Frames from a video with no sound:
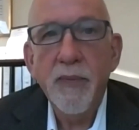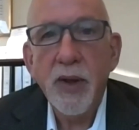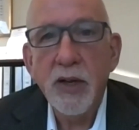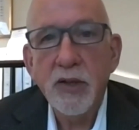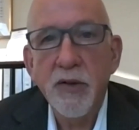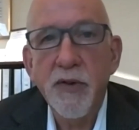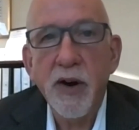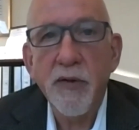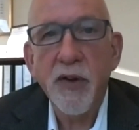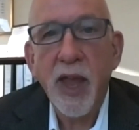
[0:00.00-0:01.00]
is the
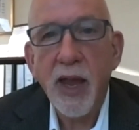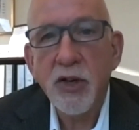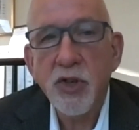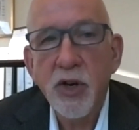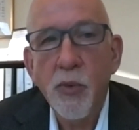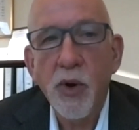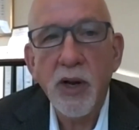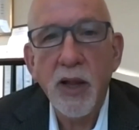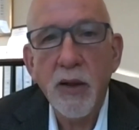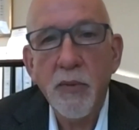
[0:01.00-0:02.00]
verification and what
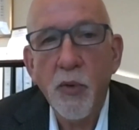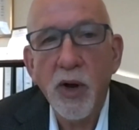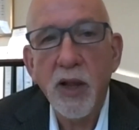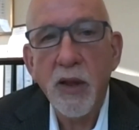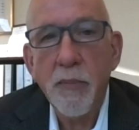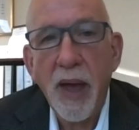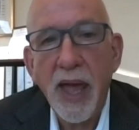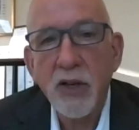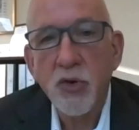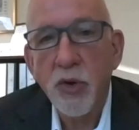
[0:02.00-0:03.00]
can the
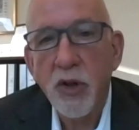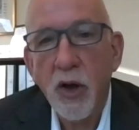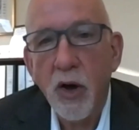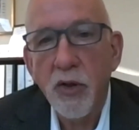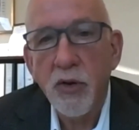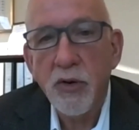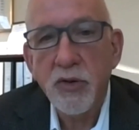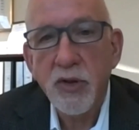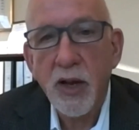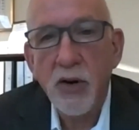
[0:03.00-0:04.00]
banks or the others
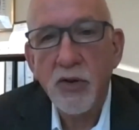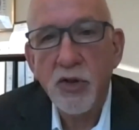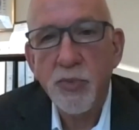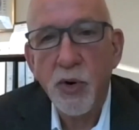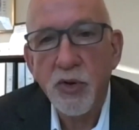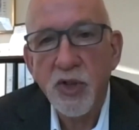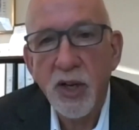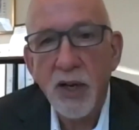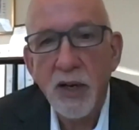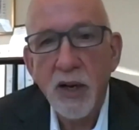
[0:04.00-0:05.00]
that are dispersing
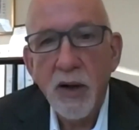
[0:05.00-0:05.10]
it,